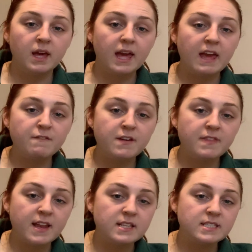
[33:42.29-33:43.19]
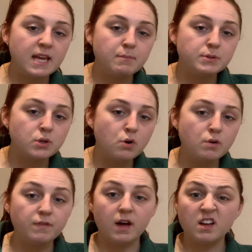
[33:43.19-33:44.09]
If it then tips
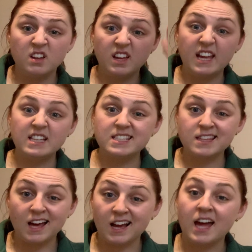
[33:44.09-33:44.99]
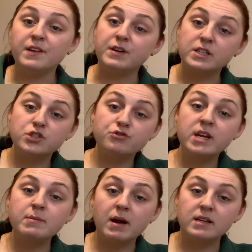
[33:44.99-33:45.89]
over into that kind of
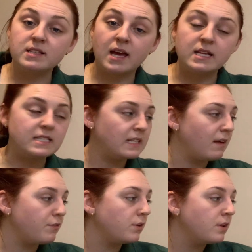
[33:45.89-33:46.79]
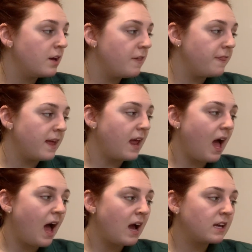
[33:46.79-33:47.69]
extreme anxiety level, then
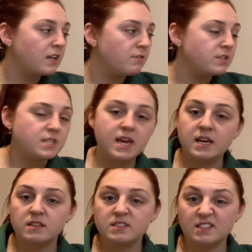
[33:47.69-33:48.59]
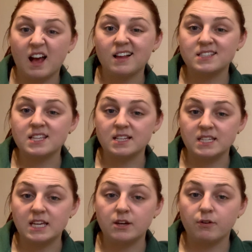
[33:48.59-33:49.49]
accuracy starts to
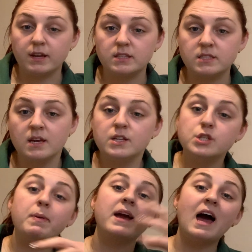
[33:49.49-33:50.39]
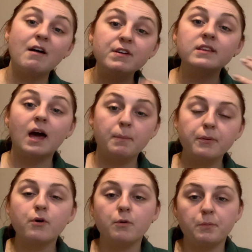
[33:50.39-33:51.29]
decrease. So by having that
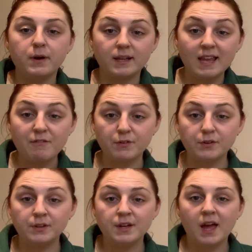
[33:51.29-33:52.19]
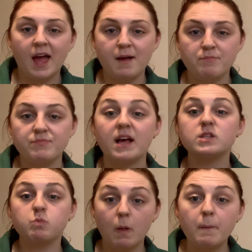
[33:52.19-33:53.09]
appropriate level,
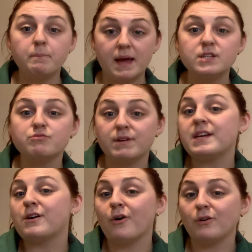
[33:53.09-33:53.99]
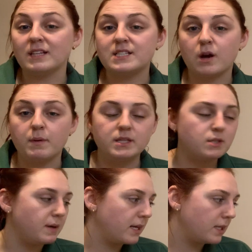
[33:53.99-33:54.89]
that's what the best recall is going
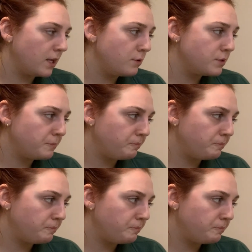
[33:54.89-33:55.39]
to include.